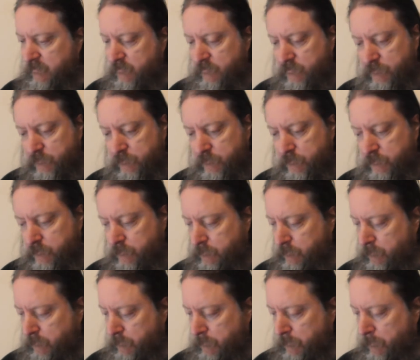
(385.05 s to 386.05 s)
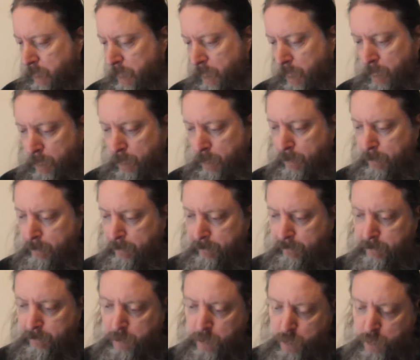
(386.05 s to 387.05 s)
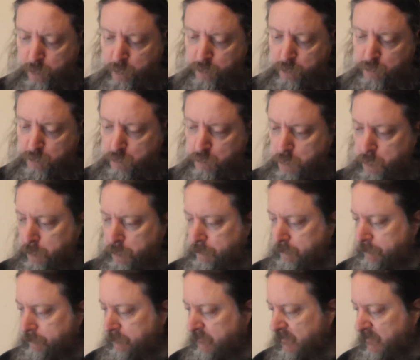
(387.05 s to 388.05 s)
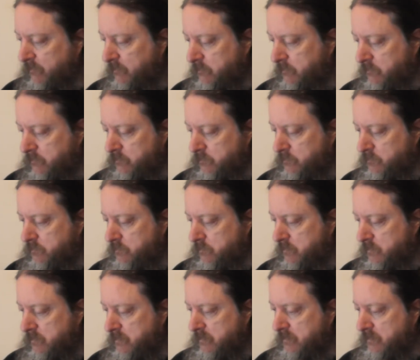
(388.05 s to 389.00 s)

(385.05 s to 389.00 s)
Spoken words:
[no speech]